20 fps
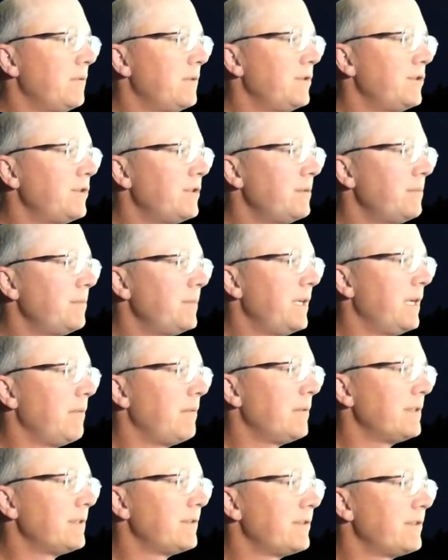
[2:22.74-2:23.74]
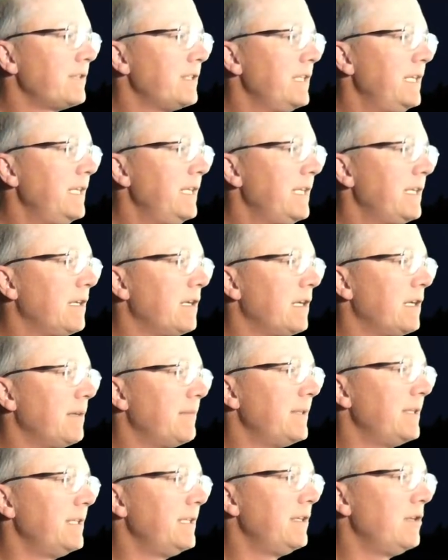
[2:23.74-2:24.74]
Should be able to see
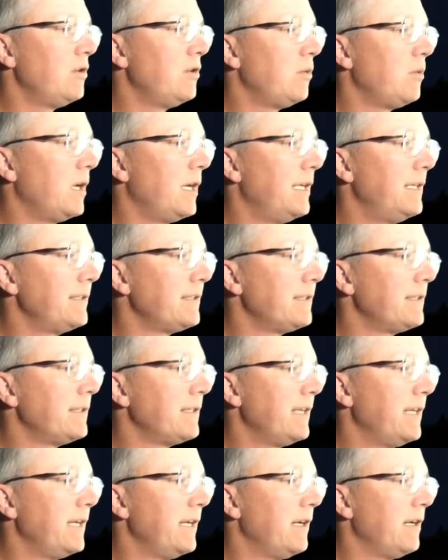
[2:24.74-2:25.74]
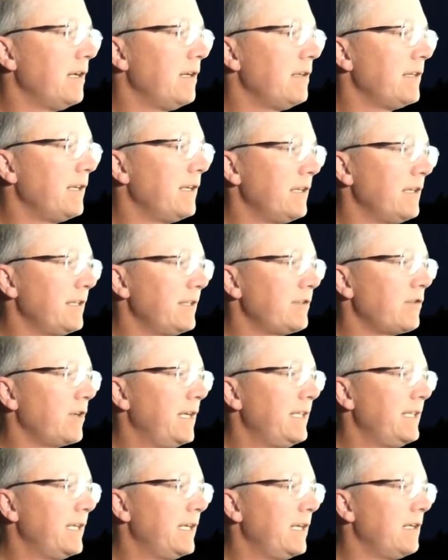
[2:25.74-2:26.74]
Comet NEOWISE in there. There it is
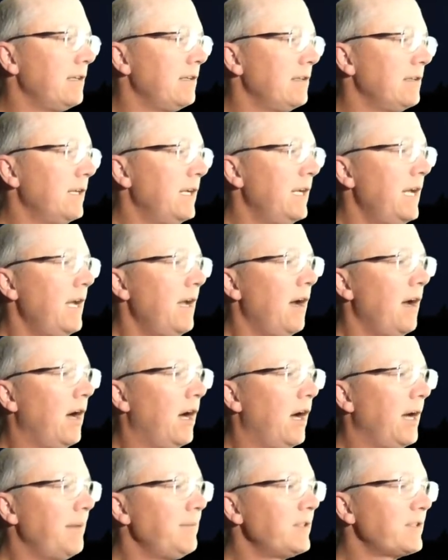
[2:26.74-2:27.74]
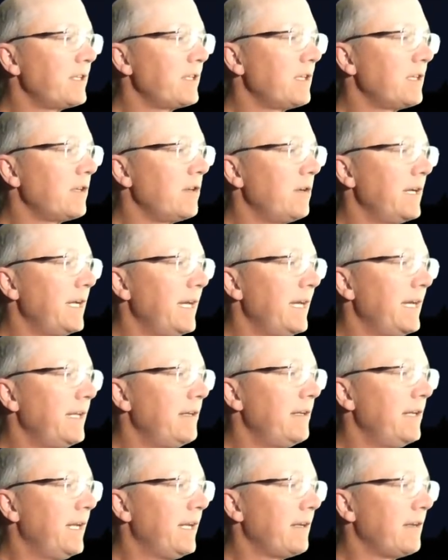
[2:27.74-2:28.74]
right there. I'm just going to go
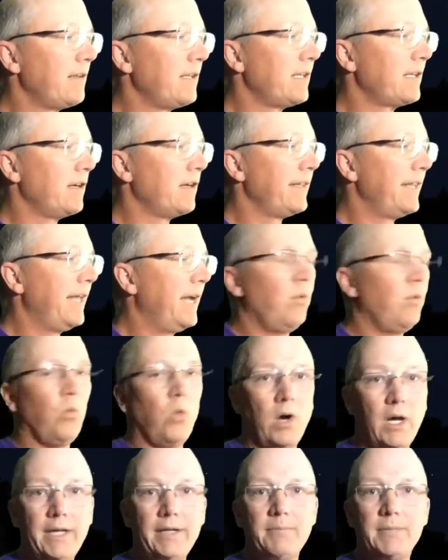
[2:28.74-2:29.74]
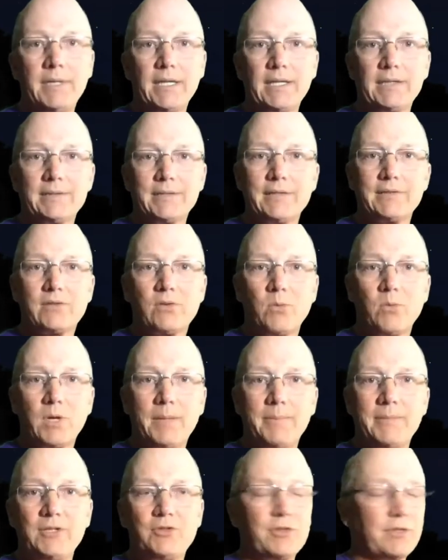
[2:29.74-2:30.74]
ahead and click on that one because that's the one
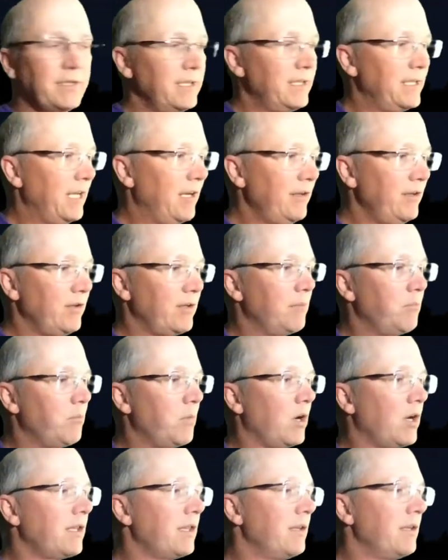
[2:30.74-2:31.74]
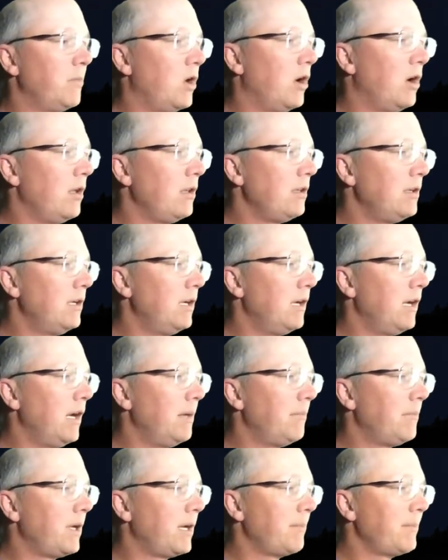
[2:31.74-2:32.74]
I'm interested in now. You can mark them all,
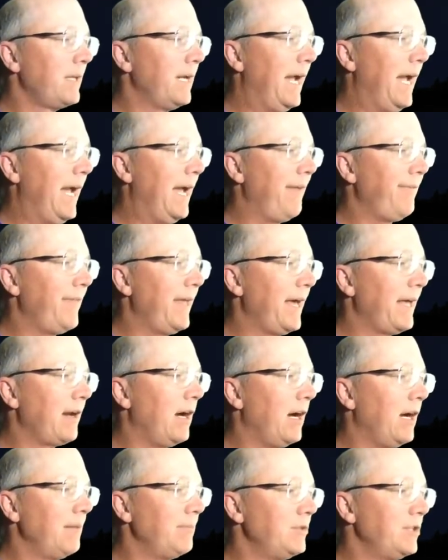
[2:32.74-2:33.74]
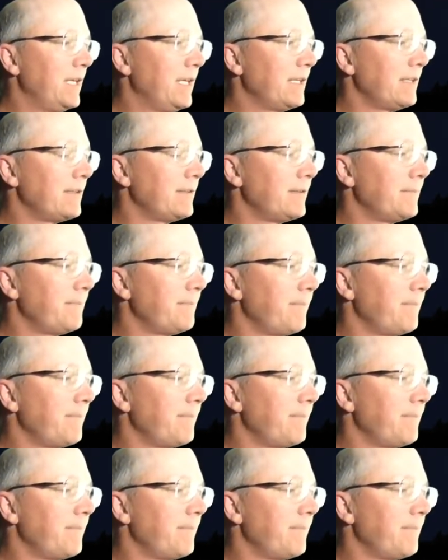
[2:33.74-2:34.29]
but I'm going to add that object,